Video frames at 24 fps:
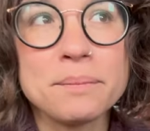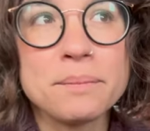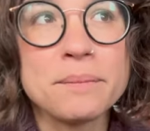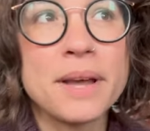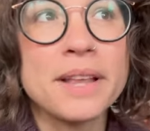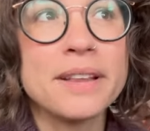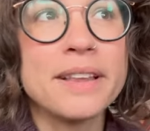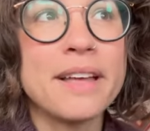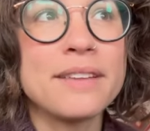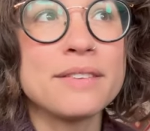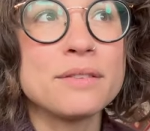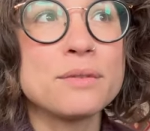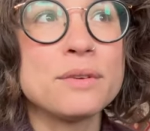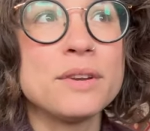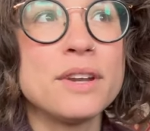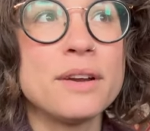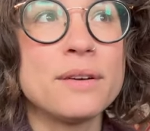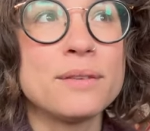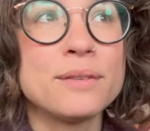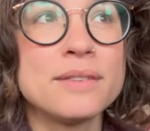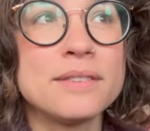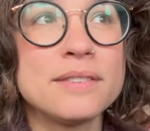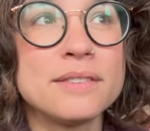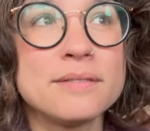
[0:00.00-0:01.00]
my last video,
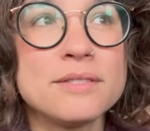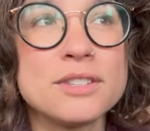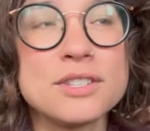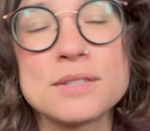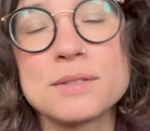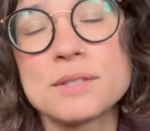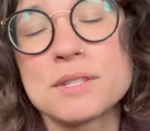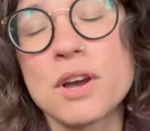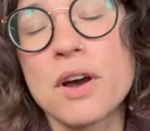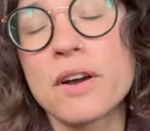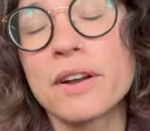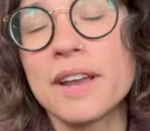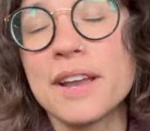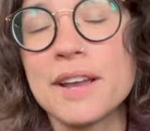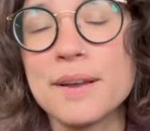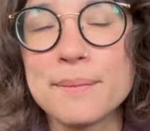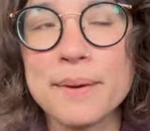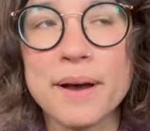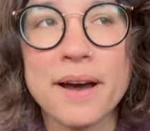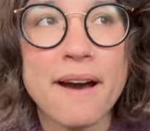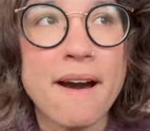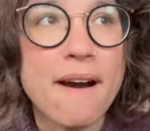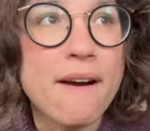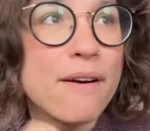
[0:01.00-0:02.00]
I was just talking
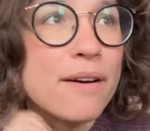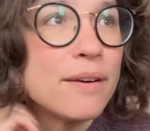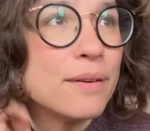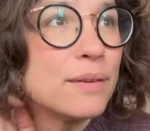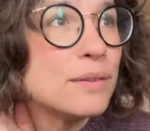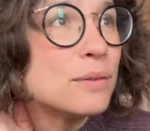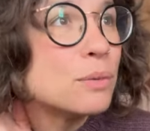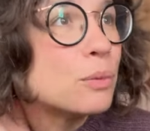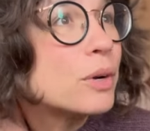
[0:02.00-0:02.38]
about how I was